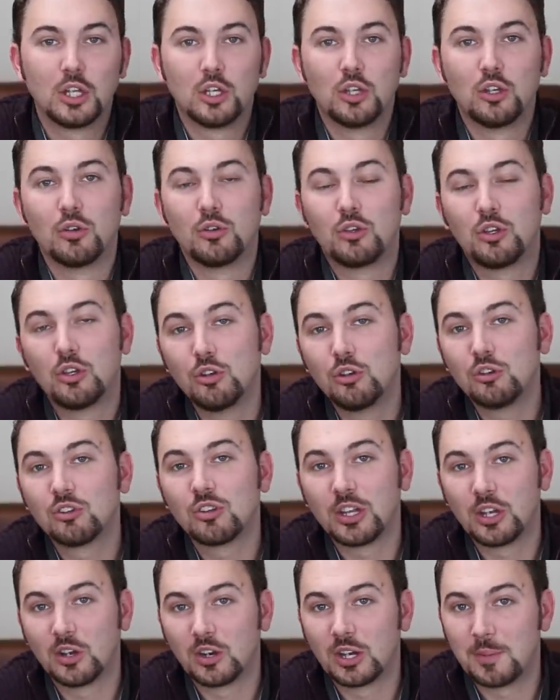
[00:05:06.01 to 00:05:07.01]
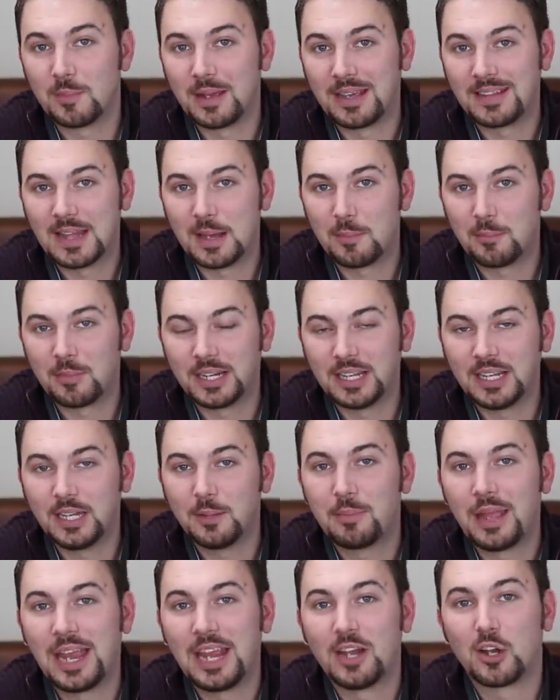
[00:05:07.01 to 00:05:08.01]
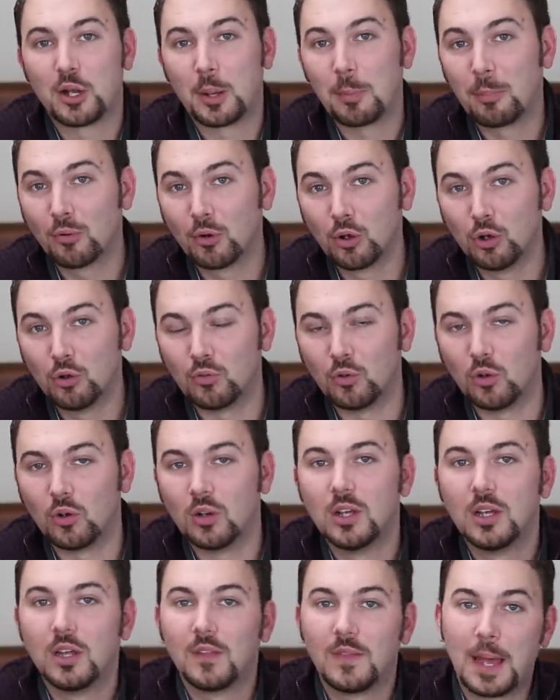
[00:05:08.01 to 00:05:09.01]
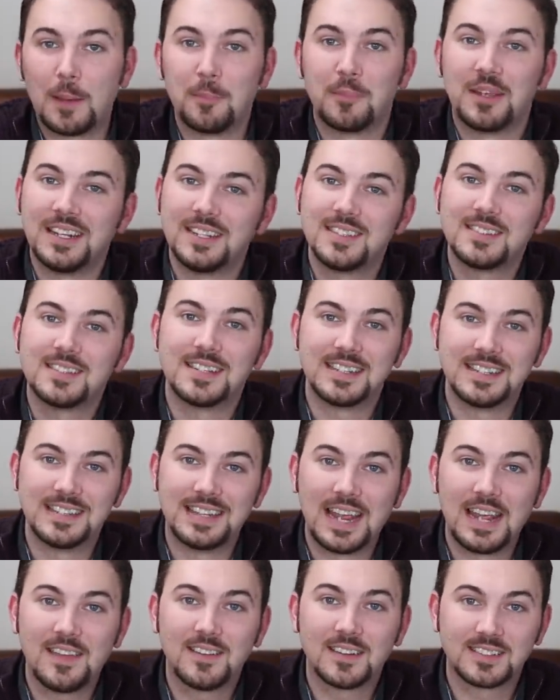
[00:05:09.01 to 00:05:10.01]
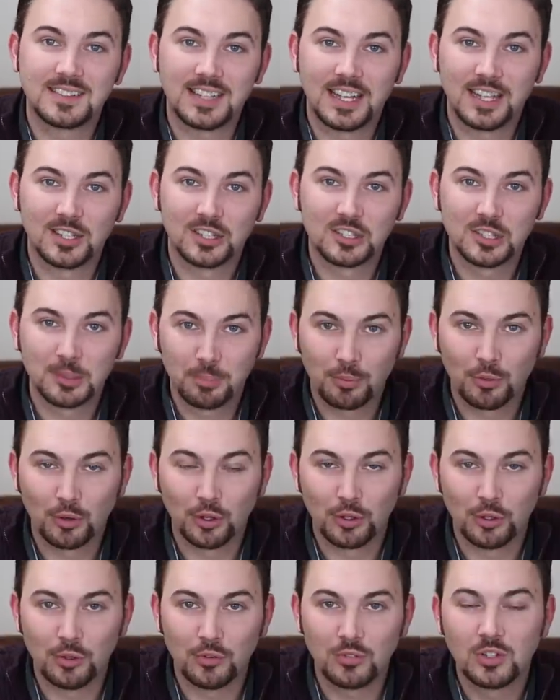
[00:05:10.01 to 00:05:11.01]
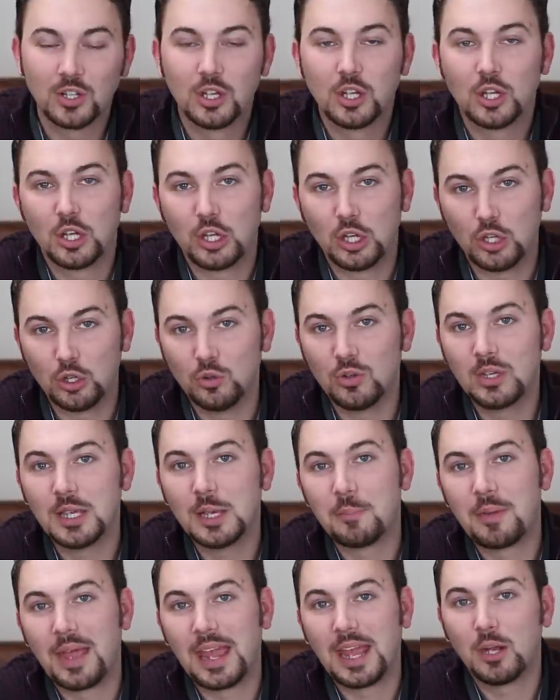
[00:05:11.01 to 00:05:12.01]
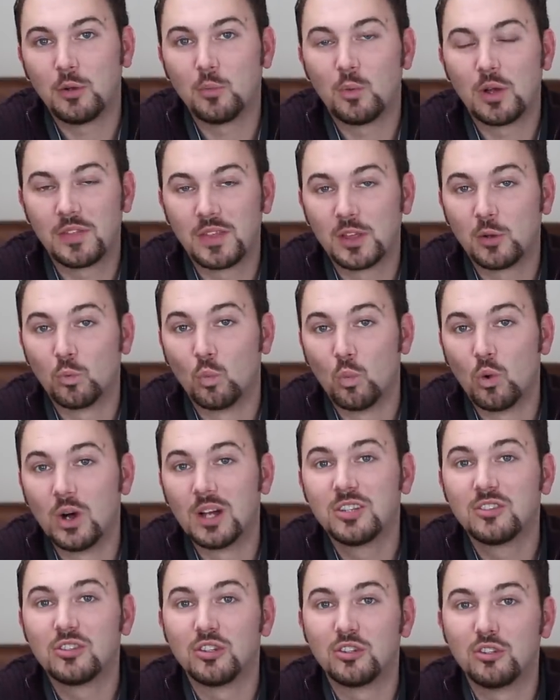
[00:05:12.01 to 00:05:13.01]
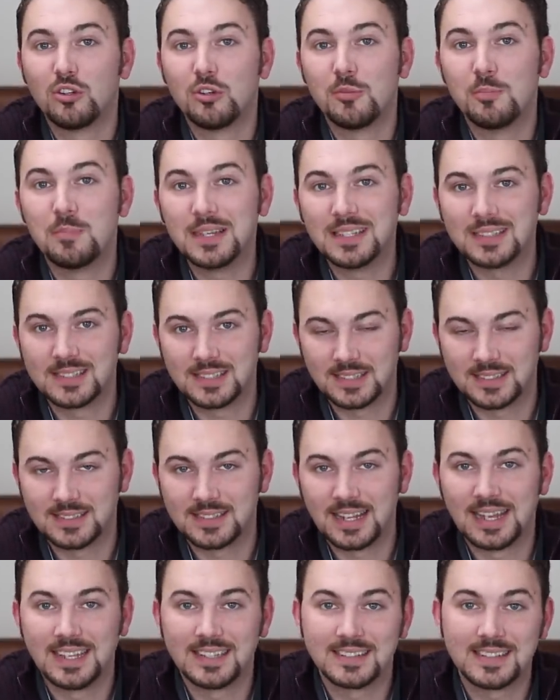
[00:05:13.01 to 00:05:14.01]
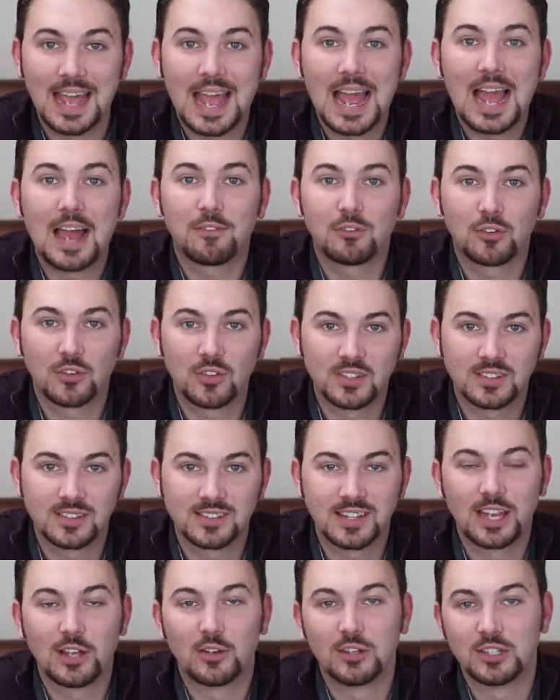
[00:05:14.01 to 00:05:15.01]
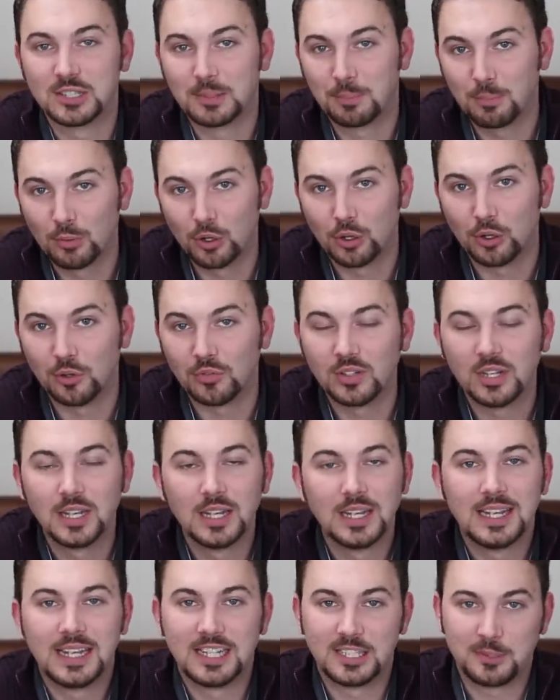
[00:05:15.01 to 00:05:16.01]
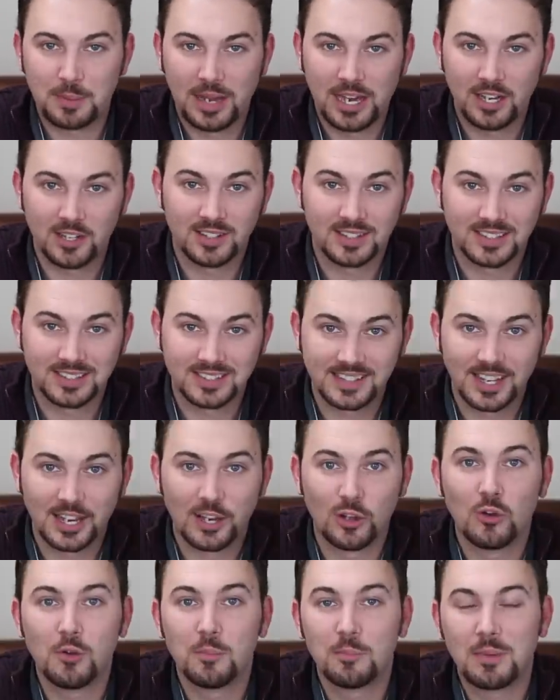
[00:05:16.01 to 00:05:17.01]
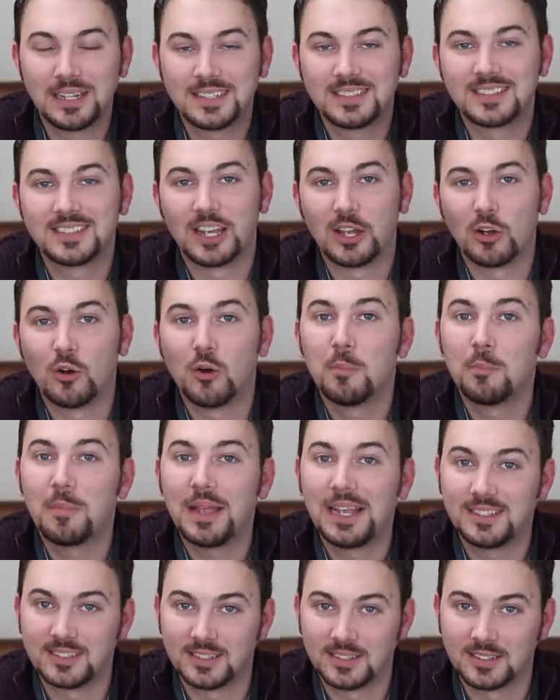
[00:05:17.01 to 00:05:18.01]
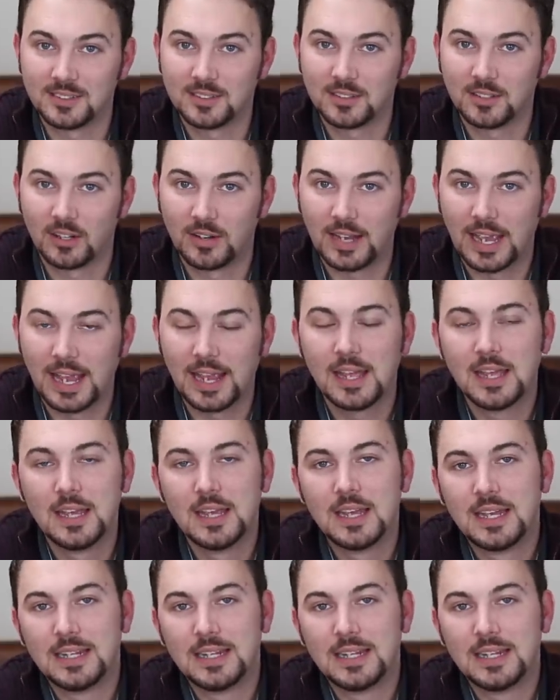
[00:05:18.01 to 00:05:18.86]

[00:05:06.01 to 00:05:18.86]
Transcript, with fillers: You usually are going to make that money paid on approval. That means the day the sale is approved, you get paid within one to two business days after the sale is approved. It's paid on a sale by sale basis, okay?